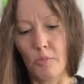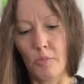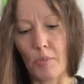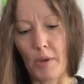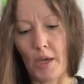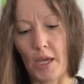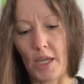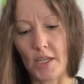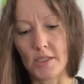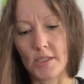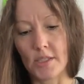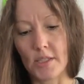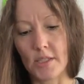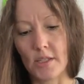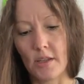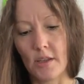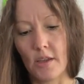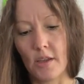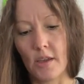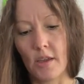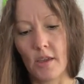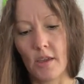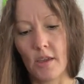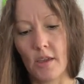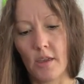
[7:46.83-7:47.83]
But
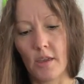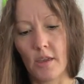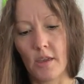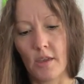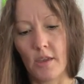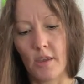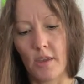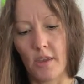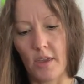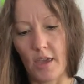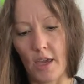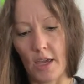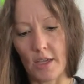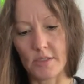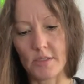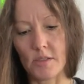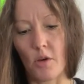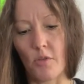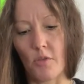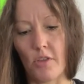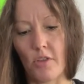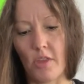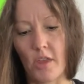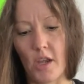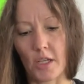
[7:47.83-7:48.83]
yes,
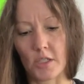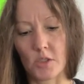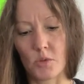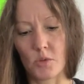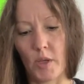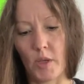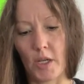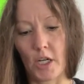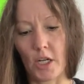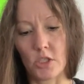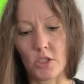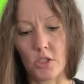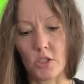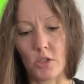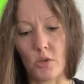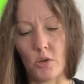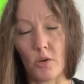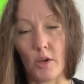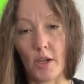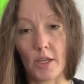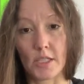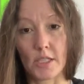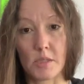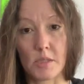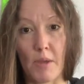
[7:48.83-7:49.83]
over the next week or two,
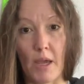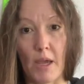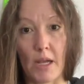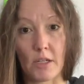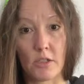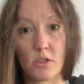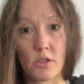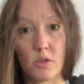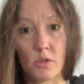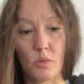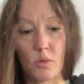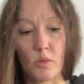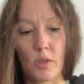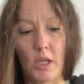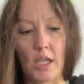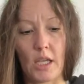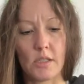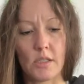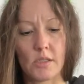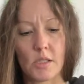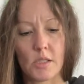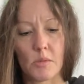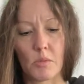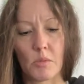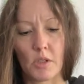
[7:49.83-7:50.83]
expect to
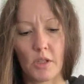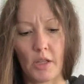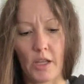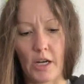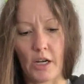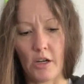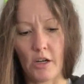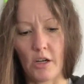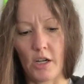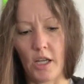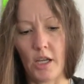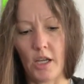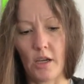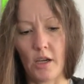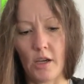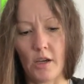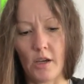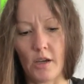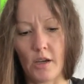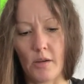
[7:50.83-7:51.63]
gain some clarity.